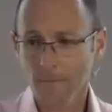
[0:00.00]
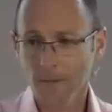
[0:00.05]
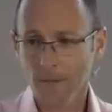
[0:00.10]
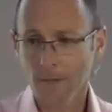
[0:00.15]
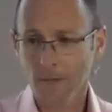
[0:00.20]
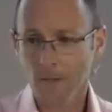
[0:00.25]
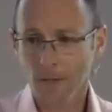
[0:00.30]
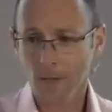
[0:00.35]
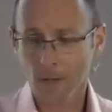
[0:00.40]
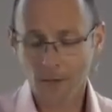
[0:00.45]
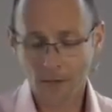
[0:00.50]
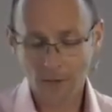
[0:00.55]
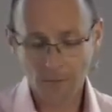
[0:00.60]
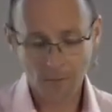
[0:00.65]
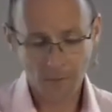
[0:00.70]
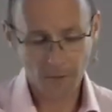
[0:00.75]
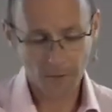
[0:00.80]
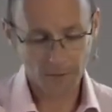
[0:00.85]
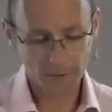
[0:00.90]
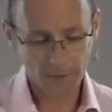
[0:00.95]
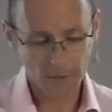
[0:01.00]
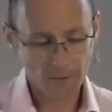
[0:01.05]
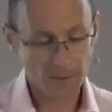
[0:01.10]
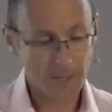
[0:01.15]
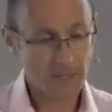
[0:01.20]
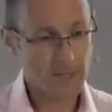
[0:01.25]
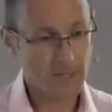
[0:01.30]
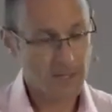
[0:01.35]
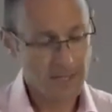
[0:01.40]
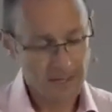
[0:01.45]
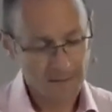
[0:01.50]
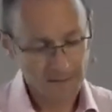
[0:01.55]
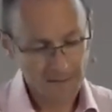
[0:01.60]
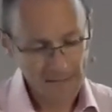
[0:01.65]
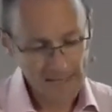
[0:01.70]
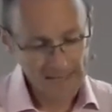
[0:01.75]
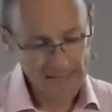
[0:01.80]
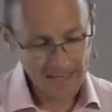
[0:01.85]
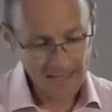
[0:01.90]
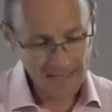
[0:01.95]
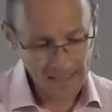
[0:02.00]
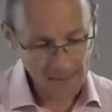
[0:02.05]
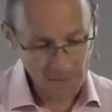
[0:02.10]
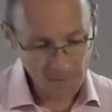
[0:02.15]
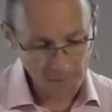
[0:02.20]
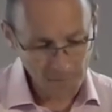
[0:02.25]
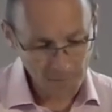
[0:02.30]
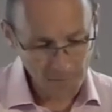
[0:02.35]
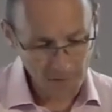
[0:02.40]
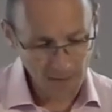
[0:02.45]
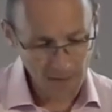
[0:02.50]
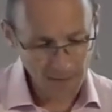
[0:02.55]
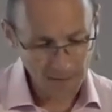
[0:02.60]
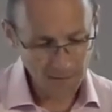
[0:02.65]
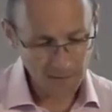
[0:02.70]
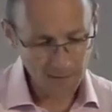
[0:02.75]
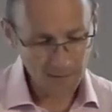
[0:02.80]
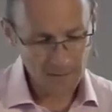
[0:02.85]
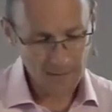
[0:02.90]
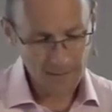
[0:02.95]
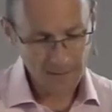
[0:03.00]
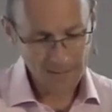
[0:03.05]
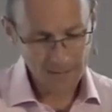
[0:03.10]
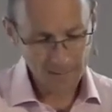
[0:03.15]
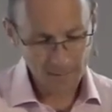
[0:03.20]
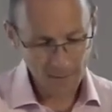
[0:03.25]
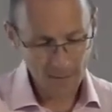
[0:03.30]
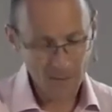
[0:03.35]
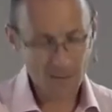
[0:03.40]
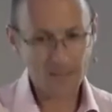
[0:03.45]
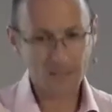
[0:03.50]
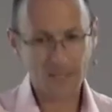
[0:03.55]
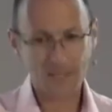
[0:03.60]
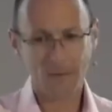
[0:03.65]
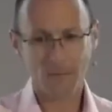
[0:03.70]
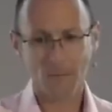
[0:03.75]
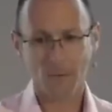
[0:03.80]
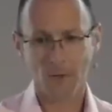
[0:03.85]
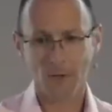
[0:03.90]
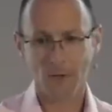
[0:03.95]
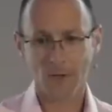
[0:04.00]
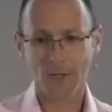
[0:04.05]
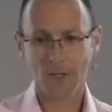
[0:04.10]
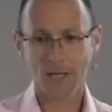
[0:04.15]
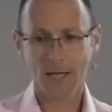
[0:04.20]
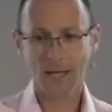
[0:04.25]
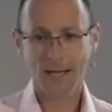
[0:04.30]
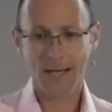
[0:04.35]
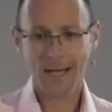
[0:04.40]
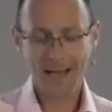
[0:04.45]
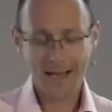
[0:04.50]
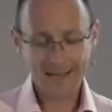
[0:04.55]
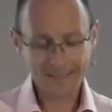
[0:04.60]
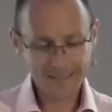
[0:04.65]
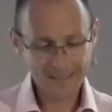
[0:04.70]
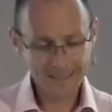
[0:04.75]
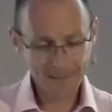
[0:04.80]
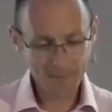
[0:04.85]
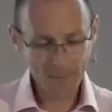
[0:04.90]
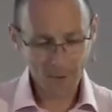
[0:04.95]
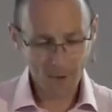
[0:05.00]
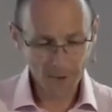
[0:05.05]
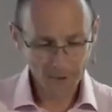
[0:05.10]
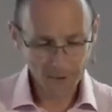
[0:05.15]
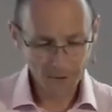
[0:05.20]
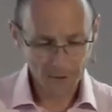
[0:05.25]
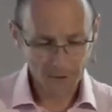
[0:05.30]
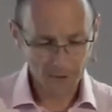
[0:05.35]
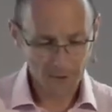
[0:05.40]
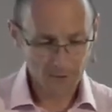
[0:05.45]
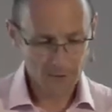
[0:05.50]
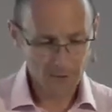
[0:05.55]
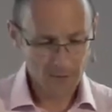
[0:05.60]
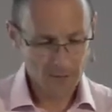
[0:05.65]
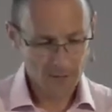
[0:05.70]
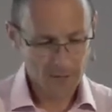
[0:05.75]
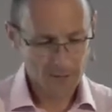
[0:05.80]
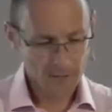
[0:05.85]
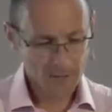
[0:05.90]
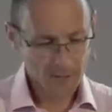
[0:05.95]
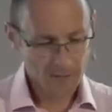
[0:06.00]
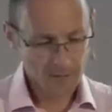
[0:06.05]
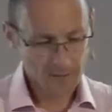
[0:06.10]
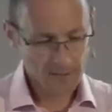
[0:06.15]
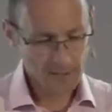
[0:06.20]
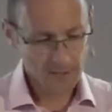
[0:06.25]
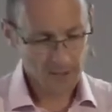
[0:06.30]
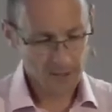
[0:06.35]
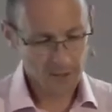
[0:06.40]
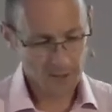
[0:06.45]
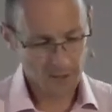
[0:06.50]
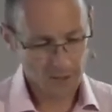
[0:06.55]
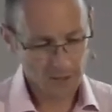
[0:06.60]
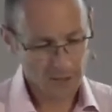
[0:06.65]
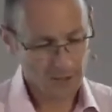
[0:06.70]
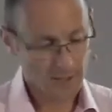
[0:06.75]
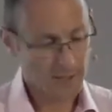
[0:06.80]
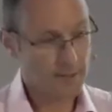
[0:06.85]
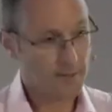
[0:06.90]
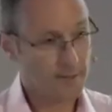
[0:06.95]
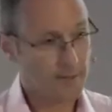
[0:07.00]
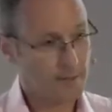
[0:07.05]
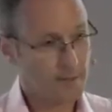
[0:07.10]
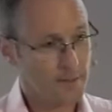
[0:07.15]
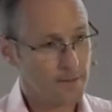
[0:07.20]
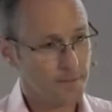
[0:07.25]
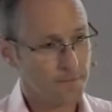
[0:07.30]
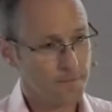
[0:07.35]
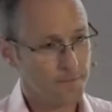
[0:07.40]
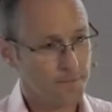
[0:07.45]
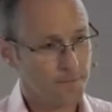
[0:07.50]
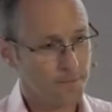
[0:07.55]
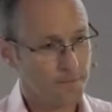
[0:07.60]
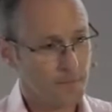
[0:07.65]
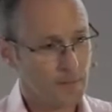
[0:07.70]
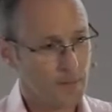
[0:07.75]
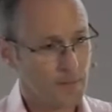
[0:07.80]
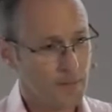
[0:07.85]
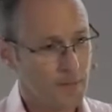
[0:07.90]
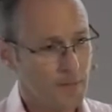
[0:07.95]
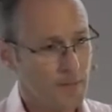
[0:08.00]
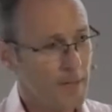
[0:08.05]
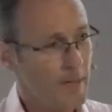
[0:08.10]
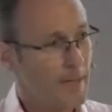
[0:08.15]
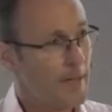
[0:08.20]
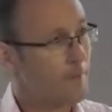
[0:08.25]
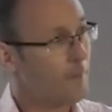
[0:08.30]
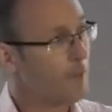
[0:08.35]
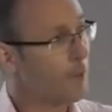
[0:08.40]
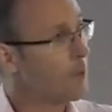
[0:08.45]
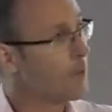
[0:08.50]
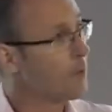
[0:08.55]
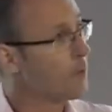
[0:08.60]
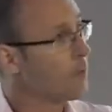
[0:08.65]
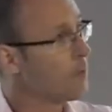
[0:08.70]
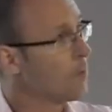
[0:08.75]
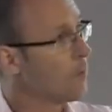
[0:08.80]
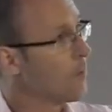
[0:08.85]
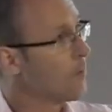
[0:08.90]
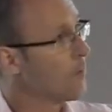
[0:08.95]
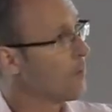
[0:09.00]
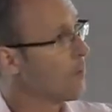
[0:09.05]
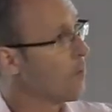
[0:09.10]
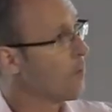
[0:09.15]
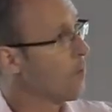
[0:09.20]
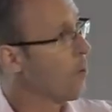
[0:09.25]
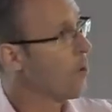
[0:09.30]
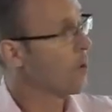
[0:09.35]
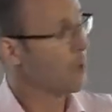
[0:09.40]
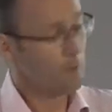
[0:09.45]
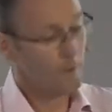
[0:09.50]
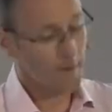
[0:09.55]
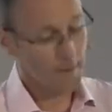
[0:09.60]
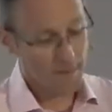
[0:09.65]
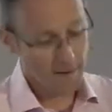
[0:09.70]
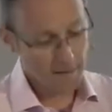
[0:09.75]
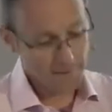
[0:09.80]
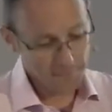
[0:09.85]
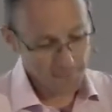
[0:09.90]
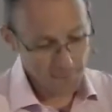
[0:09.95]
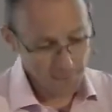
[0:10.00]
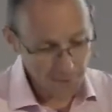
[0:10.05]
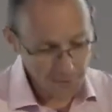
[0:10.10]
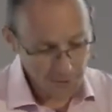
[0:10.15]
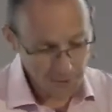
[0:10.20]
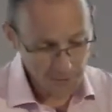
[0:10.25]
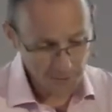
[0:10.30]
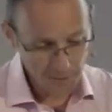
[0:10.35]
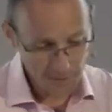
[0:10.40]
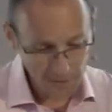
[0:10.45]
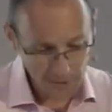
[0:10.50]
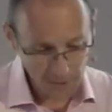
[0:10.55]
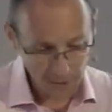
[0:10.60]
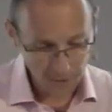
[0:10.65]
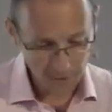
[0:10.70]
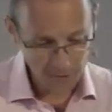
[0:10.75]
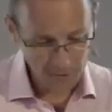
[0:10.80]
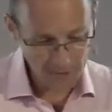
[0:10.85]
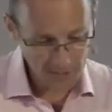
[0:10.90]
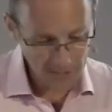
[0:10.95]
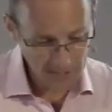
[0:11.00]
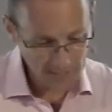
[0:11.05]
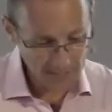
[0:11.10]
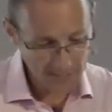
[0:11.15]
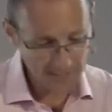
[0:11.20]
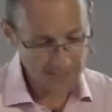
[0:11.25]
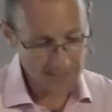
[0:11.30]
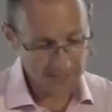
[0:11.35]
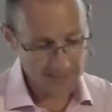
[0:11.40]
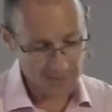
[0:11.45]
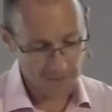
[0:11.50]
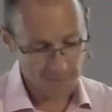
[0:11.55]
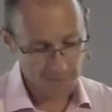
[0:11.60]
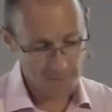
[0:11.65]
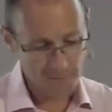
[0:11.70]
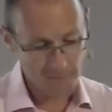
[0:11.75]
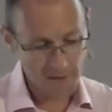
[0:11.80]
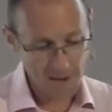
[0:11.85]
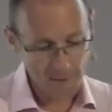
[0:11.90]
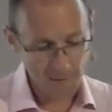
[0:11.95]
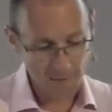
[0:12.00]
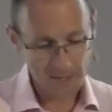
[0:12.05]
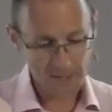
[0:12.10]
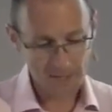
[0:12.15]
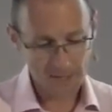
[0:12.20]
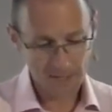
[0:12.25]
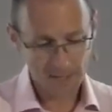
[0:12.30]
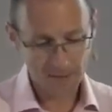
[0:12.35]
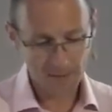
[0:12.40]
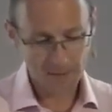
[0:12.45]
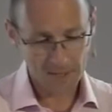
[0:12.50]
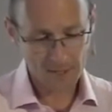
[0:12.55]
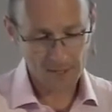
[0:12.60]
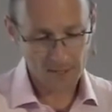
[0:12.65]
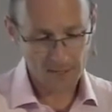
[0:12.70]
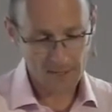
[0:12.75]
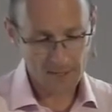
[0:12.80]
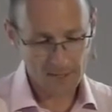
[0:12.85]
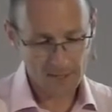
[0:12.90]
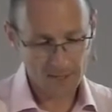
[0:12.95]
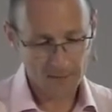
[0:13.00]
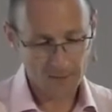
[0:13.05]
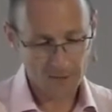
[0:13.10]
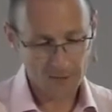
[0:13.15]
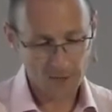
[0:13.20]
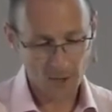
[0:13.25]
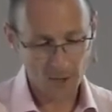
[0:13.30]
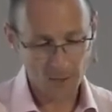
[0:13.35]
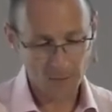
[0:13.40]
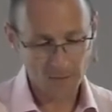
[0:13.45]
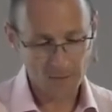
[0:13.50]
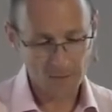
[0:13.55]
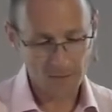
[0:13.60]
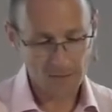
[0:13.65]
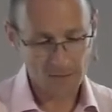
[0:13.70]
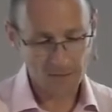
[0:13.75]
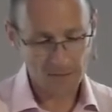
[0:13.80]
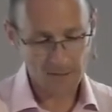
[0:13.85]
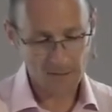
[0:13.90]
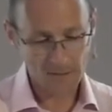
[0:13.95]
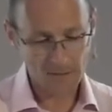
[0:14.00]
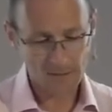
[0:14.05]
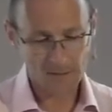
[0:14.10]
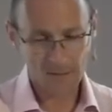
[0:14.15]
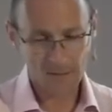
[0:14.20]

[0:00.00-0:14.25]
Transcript: Huge importance, because these are his final departing words as an apostle to these church leaders. If you work your way back through the speech, you'll see he said some very serious things, some solemn things,